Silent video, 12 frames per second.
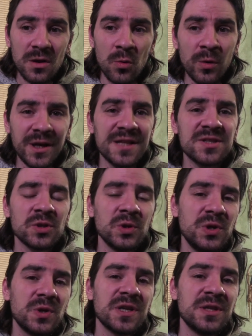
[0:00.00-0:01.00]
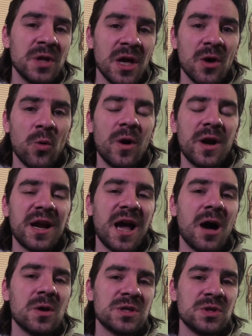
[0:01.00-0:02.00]
with it, so you can work
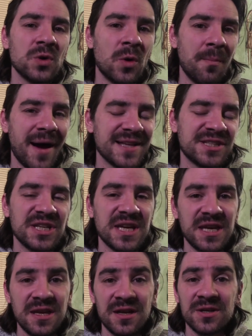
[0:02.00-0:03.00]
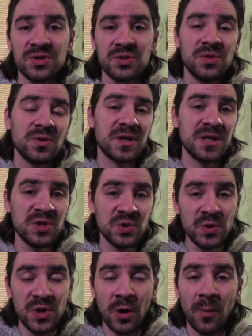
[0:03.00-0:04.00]
out your magic here, so you can do
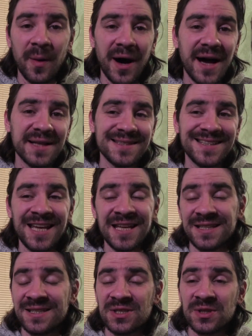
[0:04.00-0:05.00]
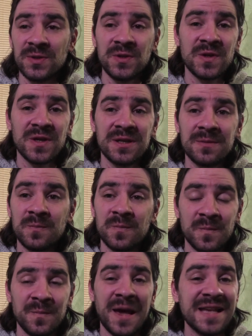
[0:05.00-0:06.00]
your part in it, and so you can
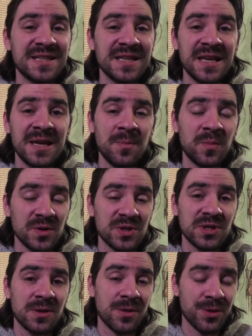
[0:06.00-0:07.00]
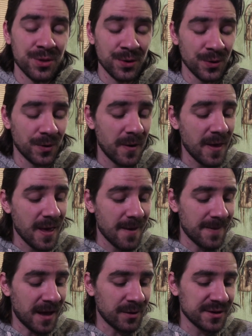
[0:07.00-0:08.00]
basically push it through.
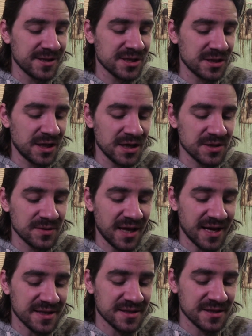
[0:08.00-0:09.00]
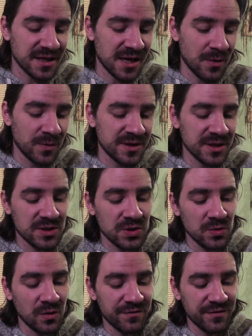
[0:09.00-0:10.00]
Now, additionally to that, with the
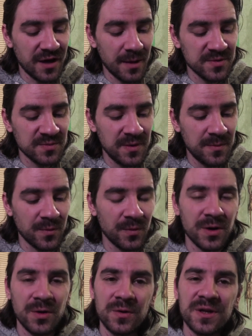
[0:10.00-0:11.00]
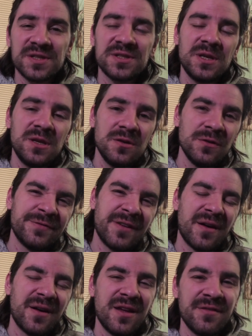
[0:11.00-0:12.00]
Two of Cups, people are going to see you
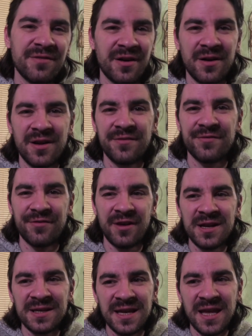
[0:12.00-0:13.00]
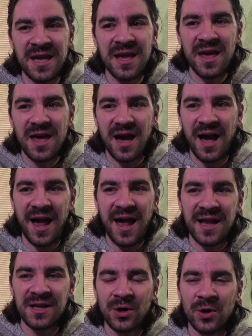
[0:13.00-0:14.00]
very, very friendly,
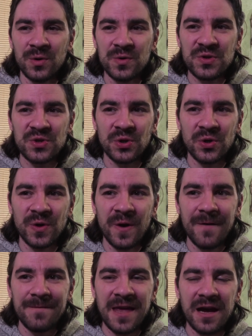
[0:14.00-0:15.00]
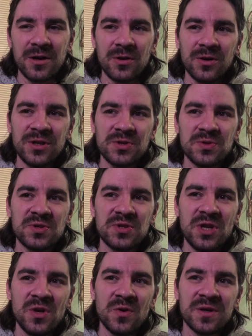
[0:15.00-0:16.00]
and also they're going to
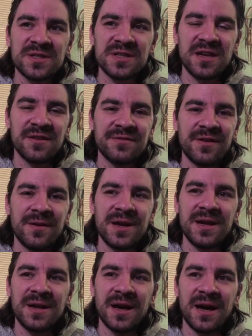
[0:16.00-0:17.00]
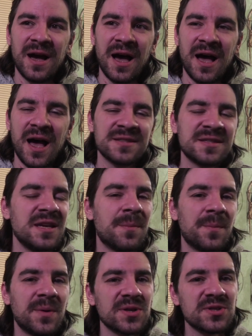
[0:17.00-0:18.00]
see you as a very as a
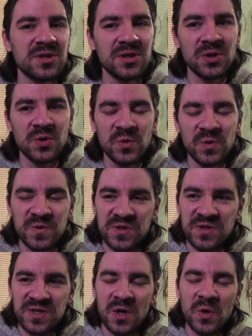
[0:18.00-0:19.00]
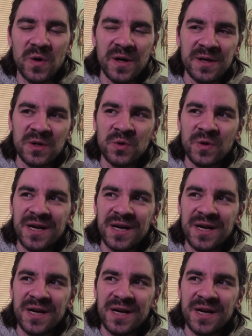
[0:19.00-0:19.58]
person who still who